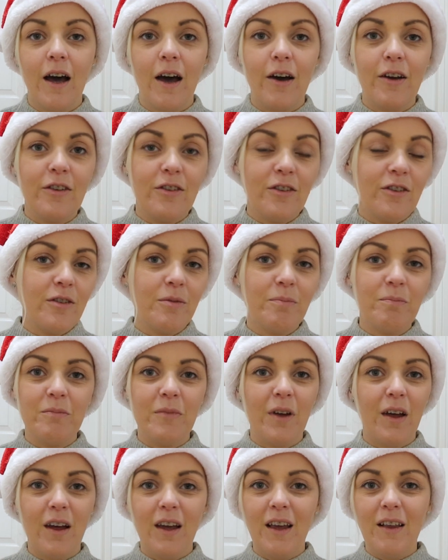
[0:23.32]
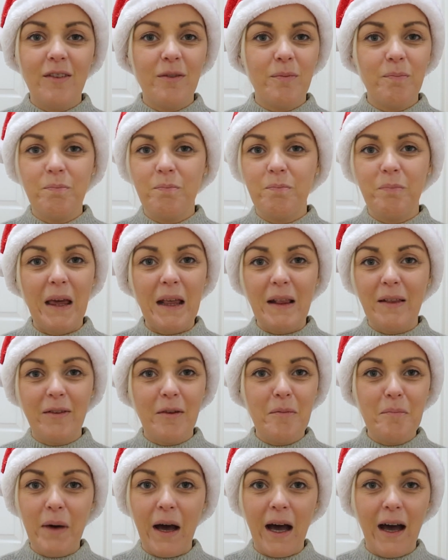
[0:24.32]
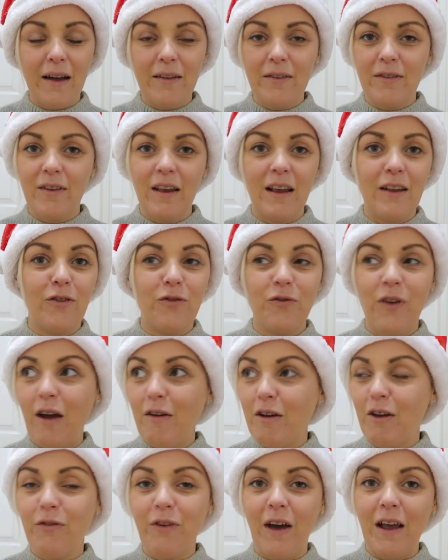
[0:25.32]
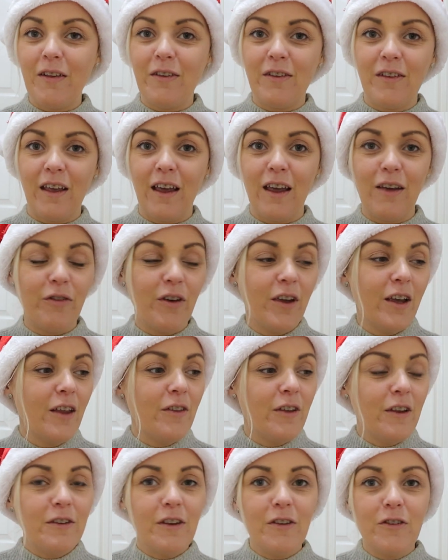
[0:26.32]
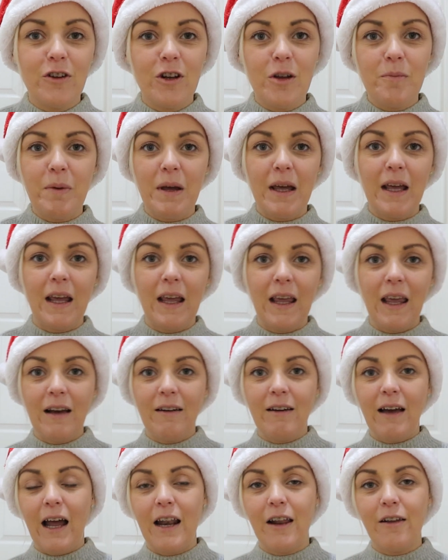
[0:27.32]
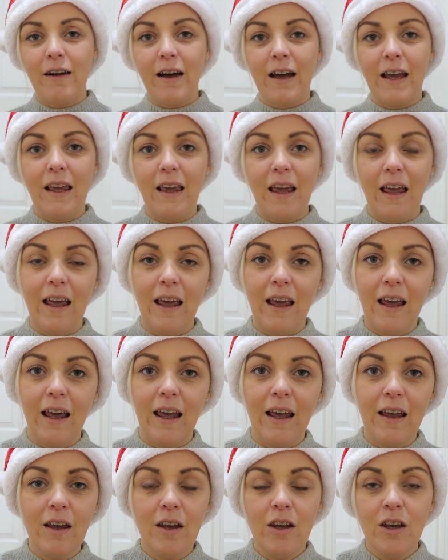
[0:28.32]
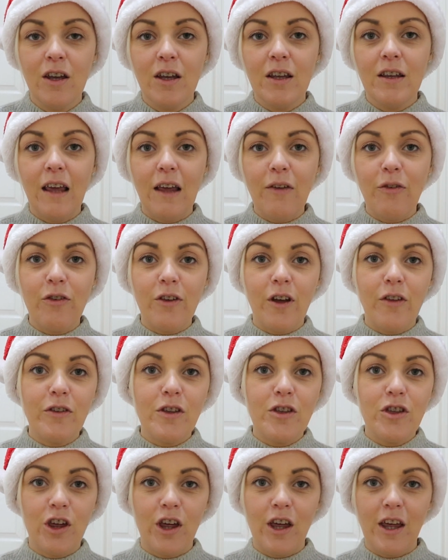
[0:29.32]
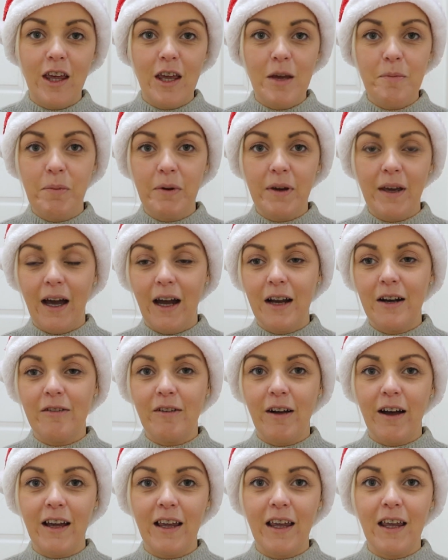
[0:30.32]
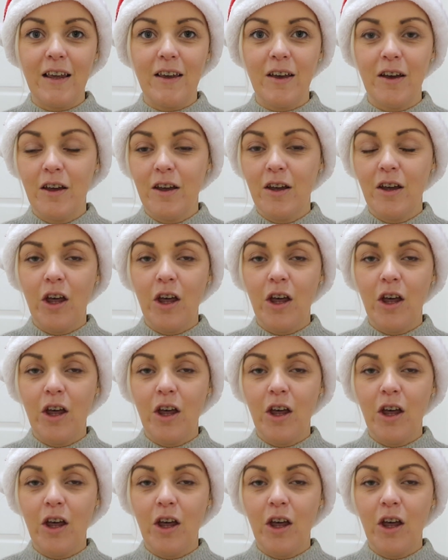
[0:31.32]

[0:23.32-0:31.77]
It's bits and bats. It's very festive. This is going to be kind of like a gifts on the cheap, kind of like